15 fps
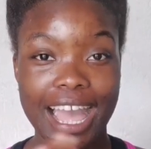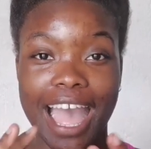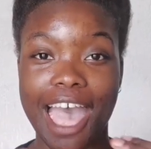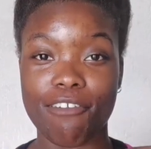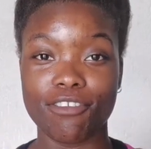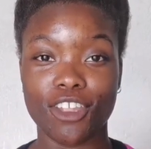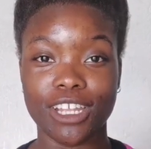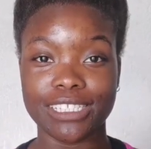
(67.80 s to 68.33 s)
I
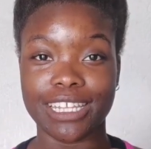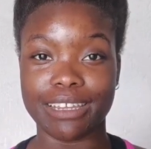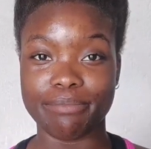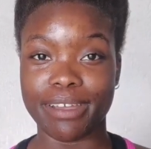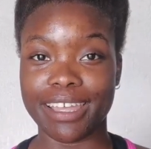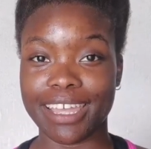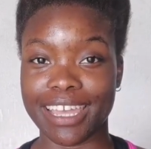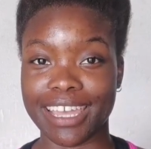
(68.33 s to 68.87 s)
have not done
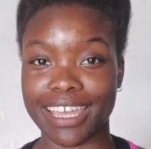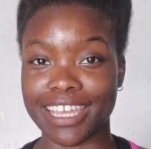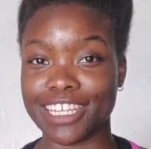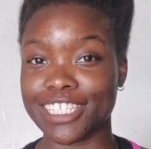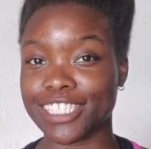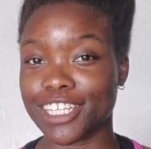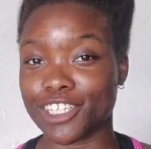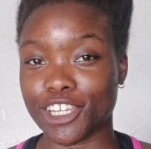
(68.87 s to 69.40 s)
my hair
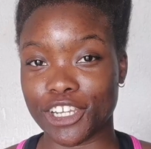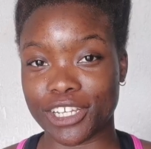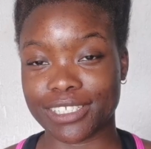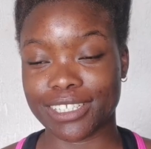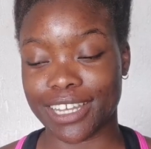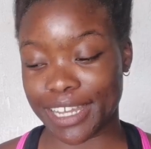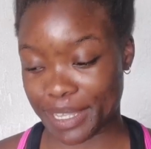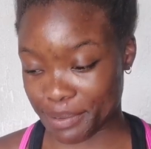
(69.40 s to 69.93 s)
in such a long
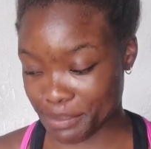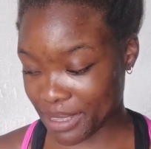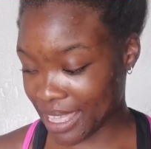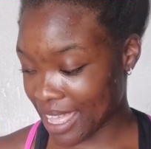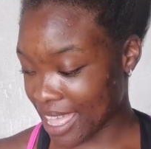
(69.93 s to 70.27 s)
time,